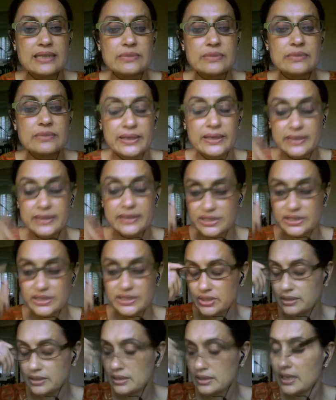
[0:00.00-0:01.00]

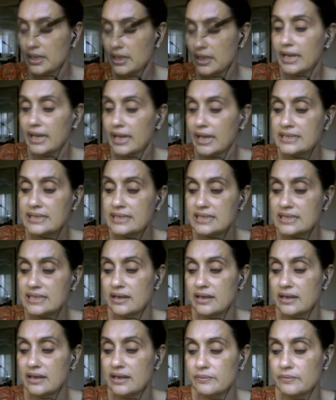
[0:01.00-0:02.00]
meditation is
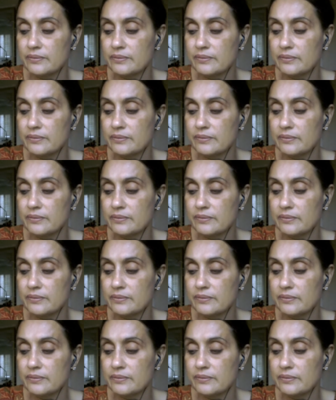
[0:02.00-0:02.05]
a